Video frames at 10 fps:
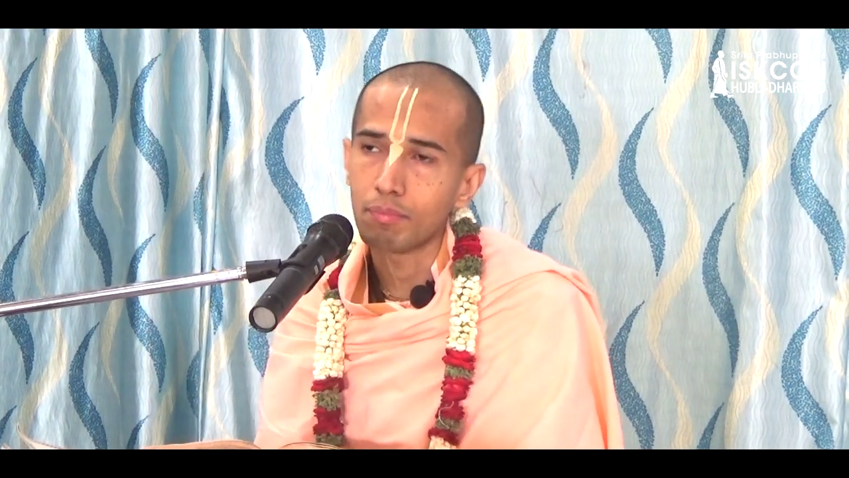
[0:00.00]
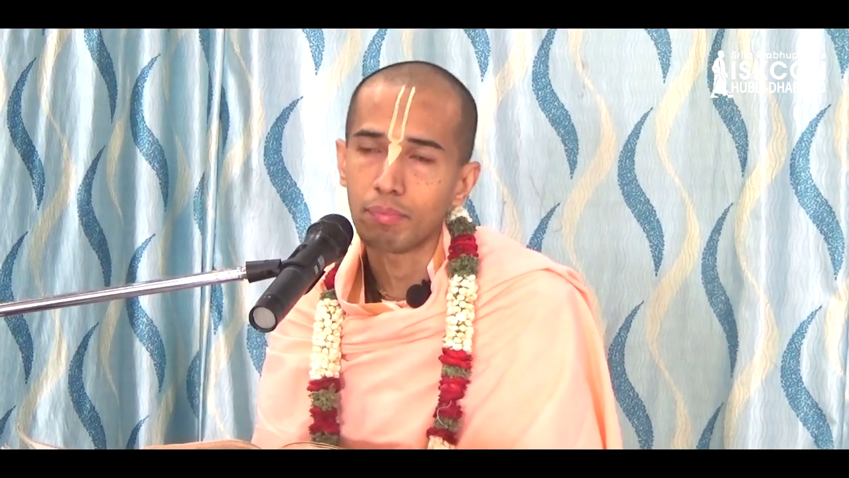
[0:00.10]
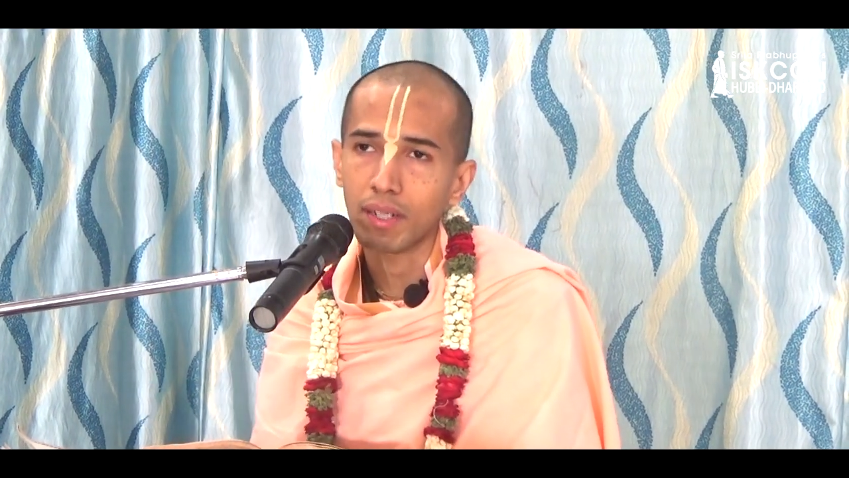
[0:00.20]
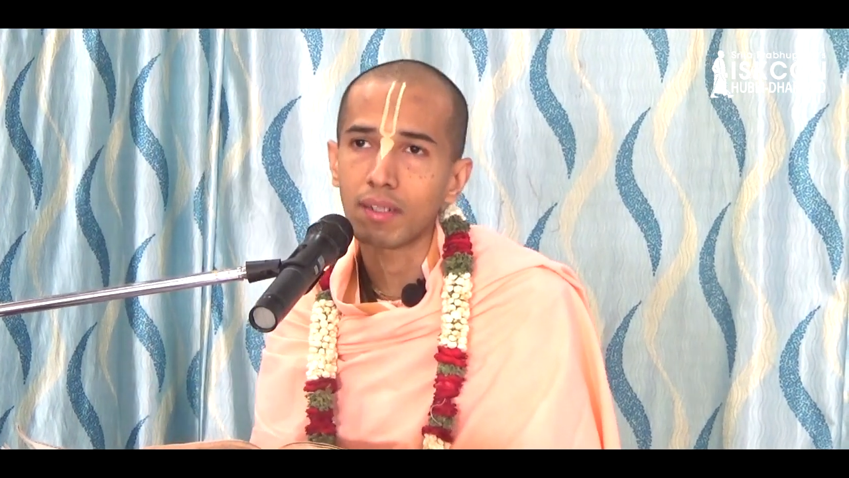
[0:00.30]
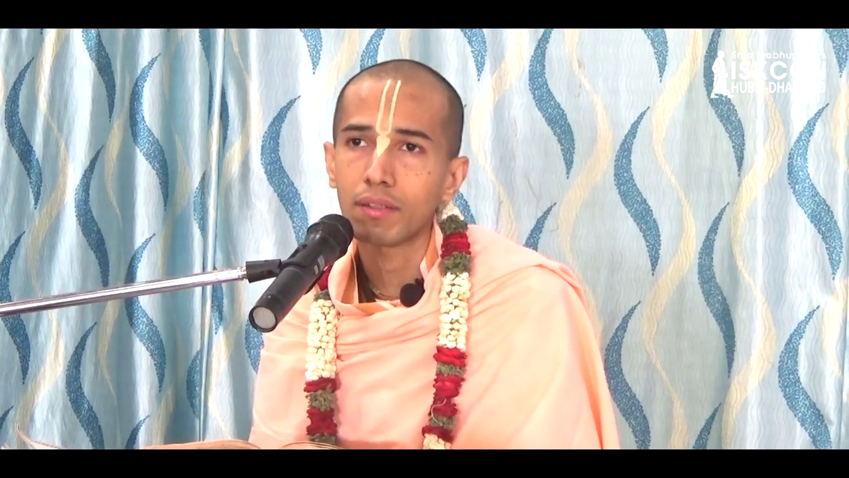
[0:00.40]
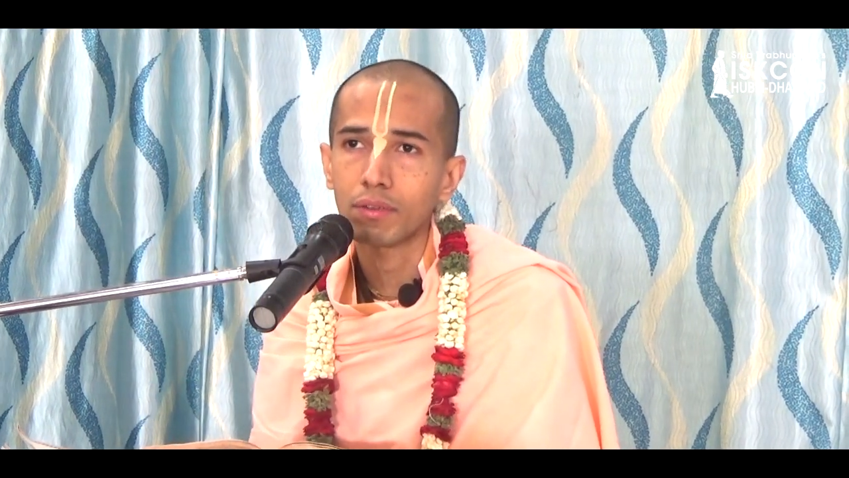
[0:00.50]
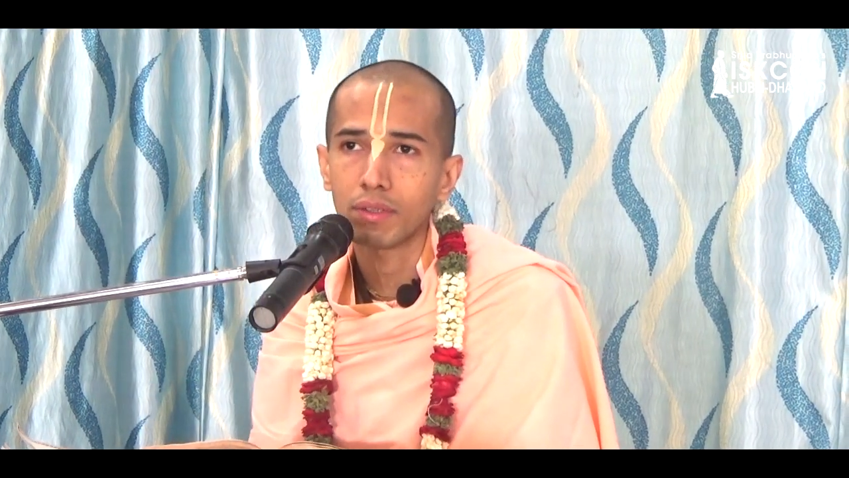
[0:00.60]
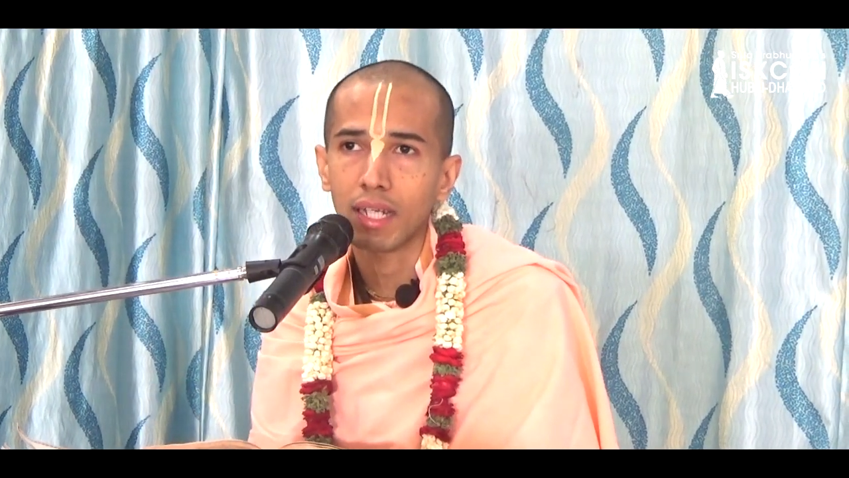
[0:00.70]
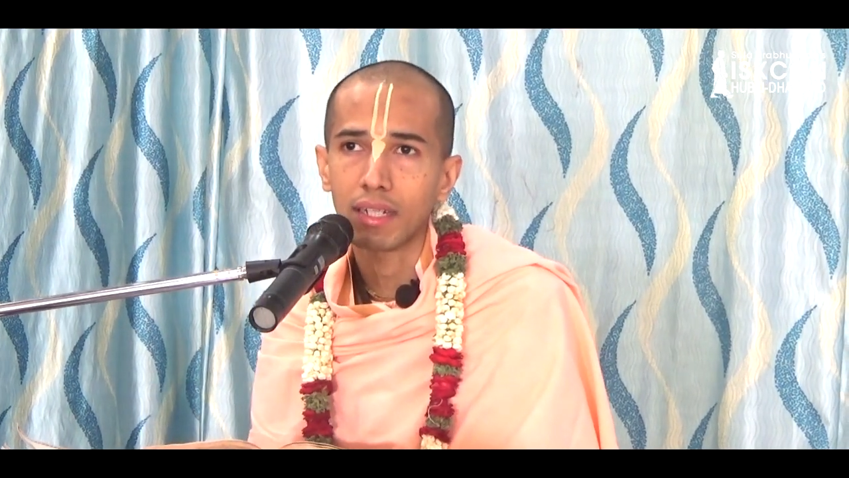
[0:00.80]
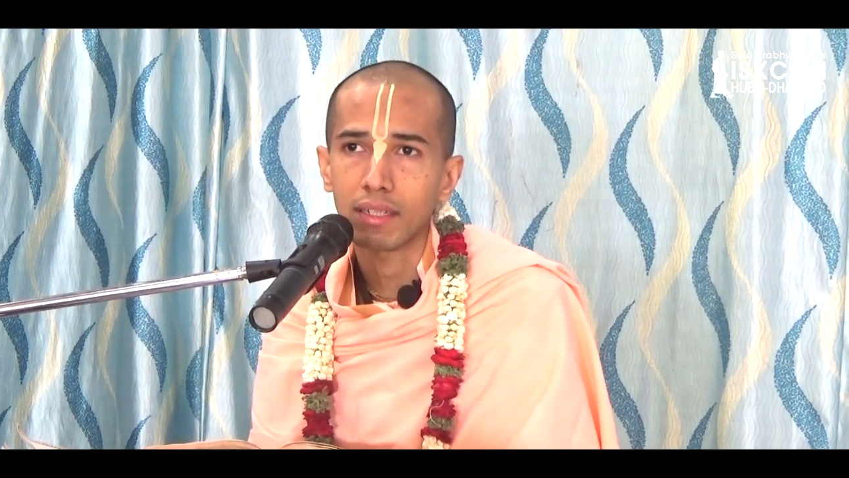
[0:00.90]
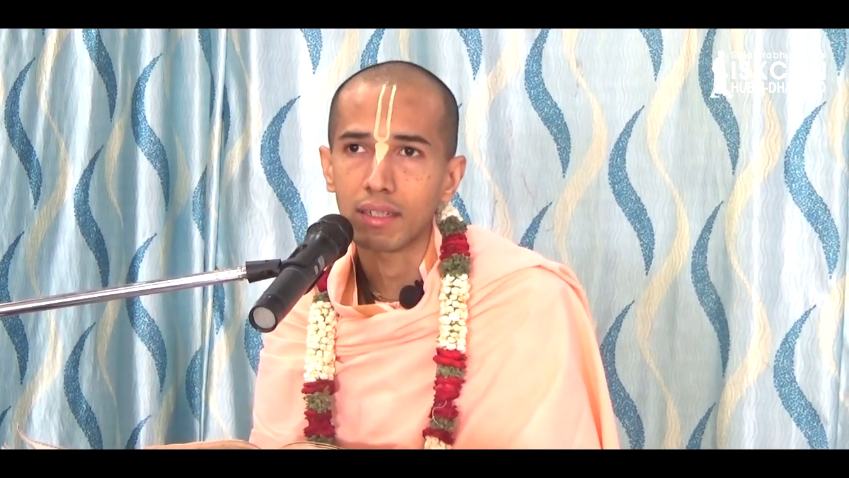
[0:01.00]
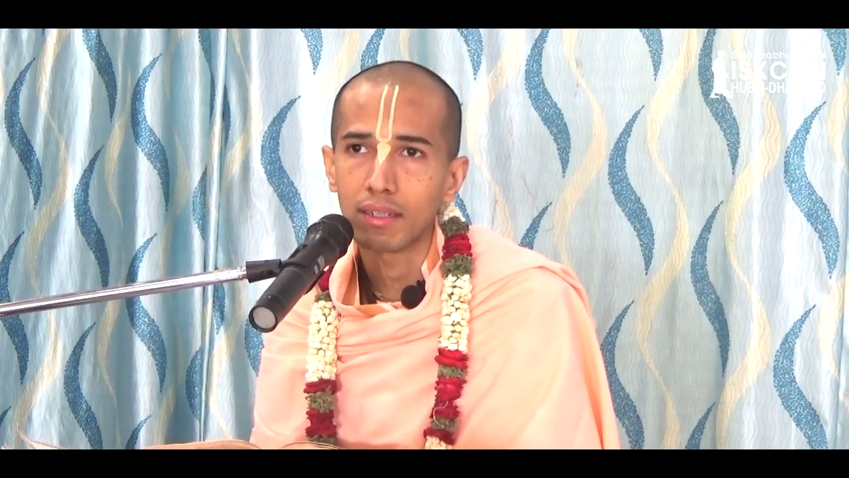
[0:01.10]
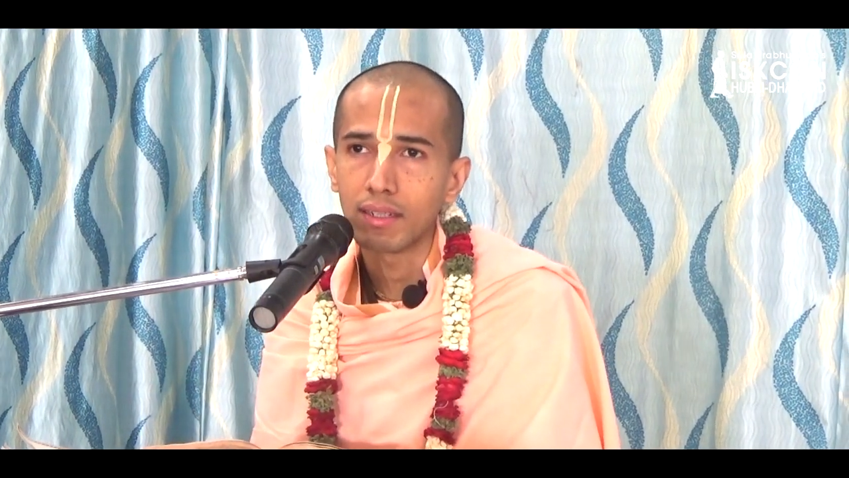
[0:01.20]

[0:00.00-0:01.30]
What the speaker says: prior to that,